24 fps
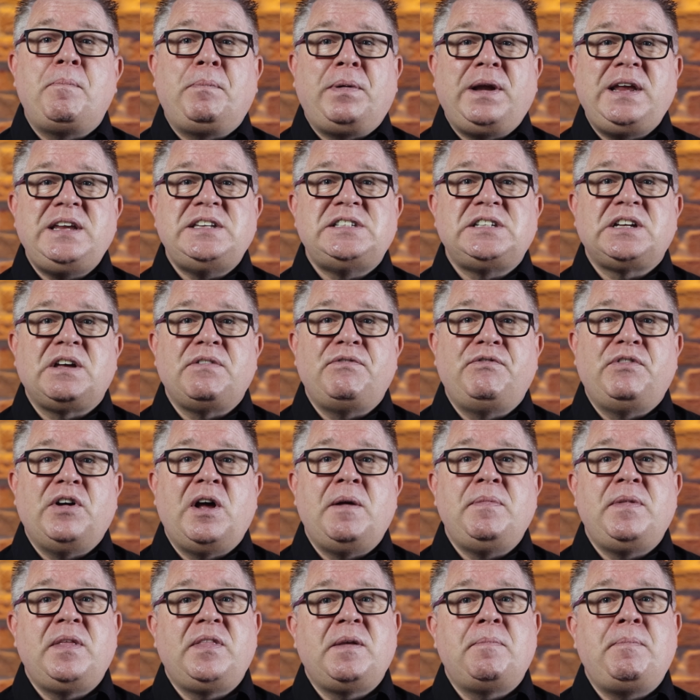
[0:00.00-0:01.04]
pleased to
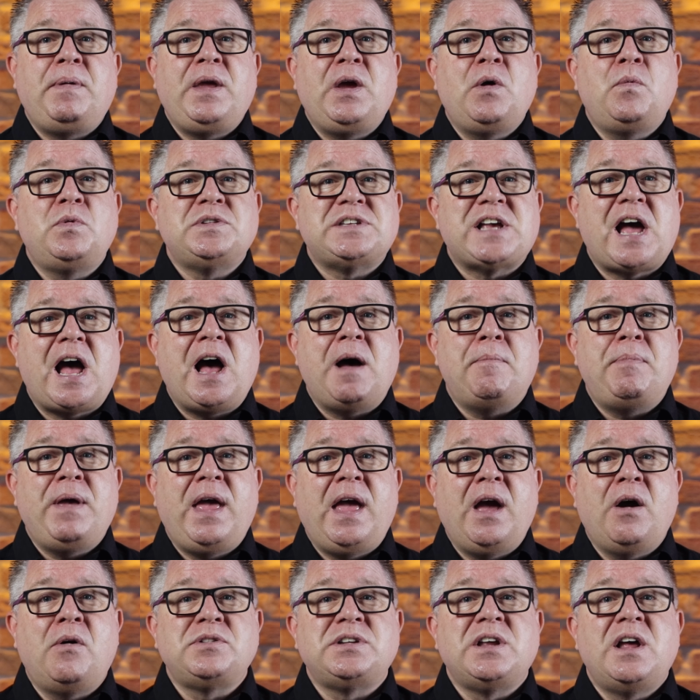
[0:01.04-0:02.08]
confirm that the appeal was
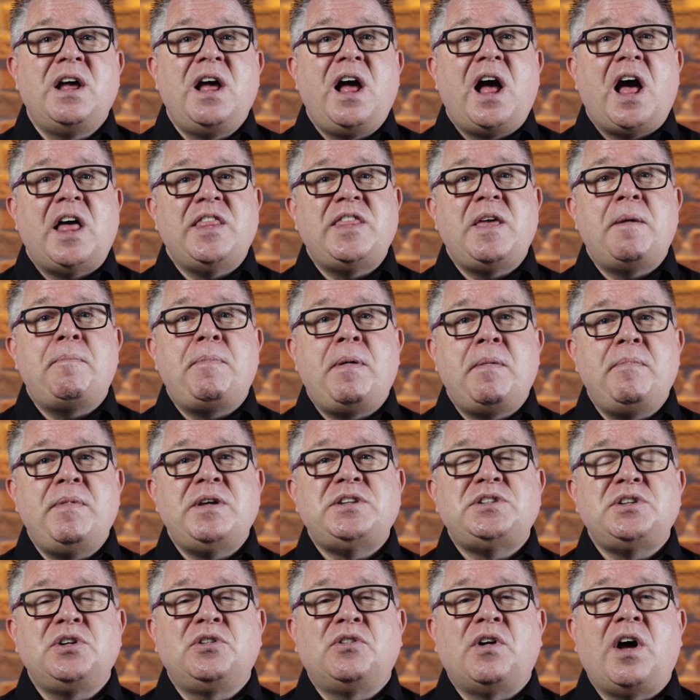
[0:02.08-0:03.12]
upheld and their
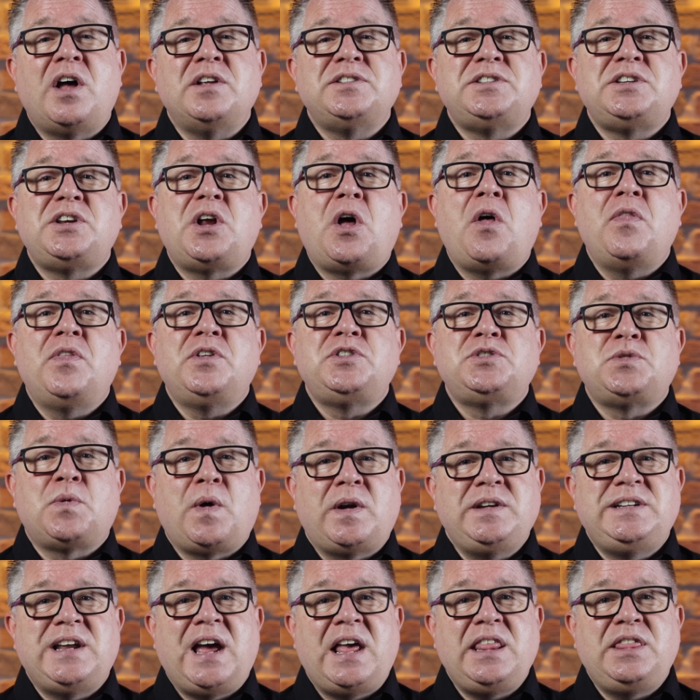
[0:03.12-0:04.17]
permission granted on the
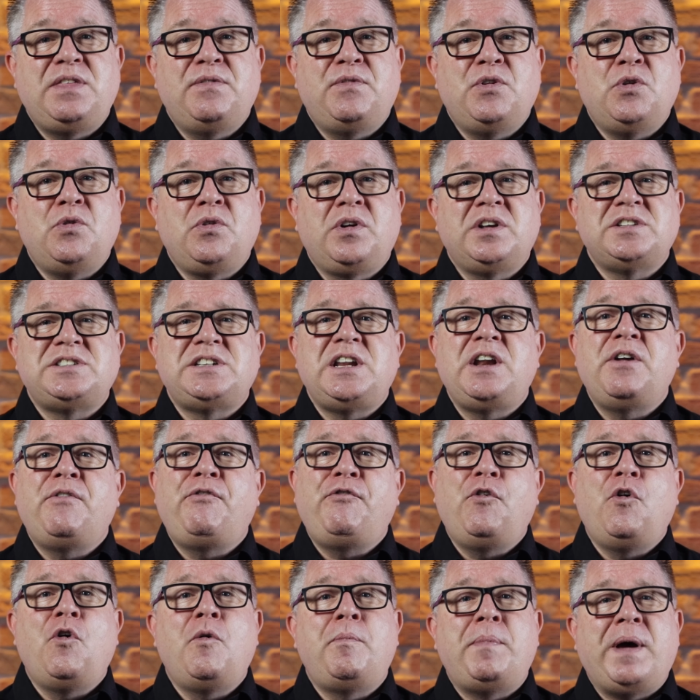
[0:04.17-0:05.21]
28th of August in a
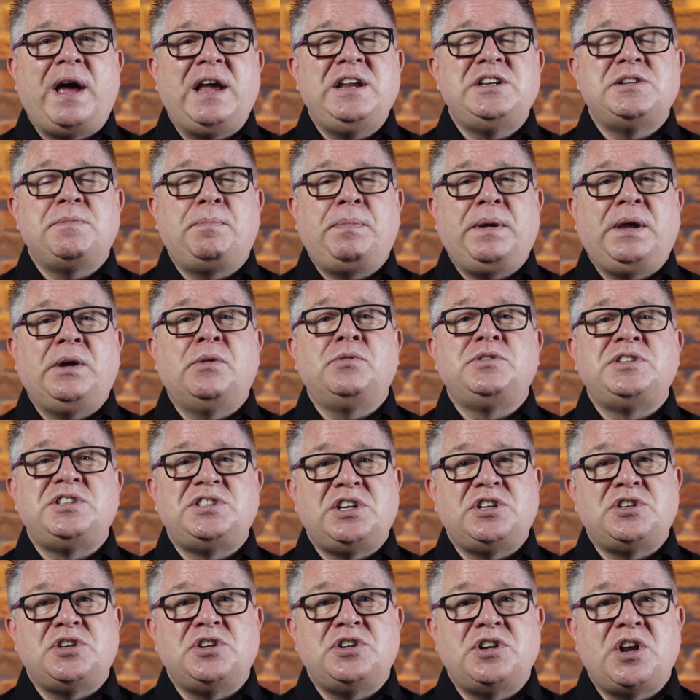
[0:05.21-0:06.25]
4-page appeal
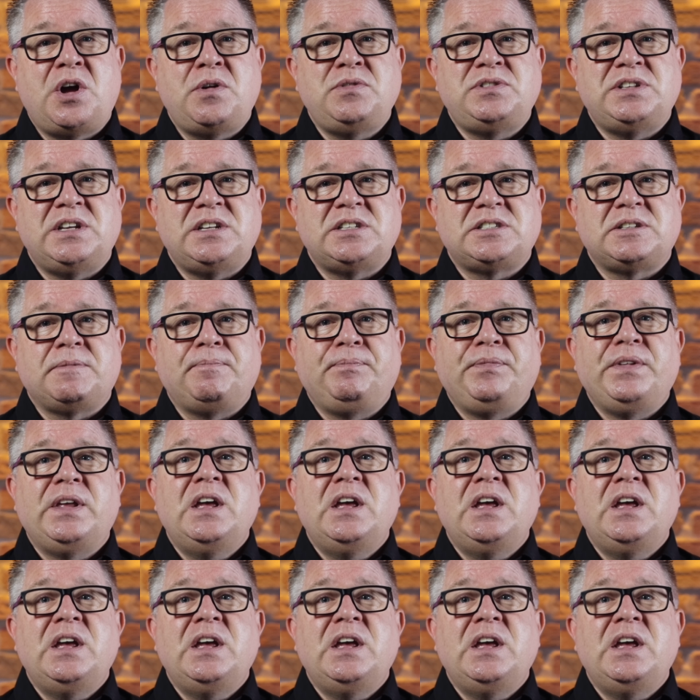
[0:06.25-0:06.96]
decision notice.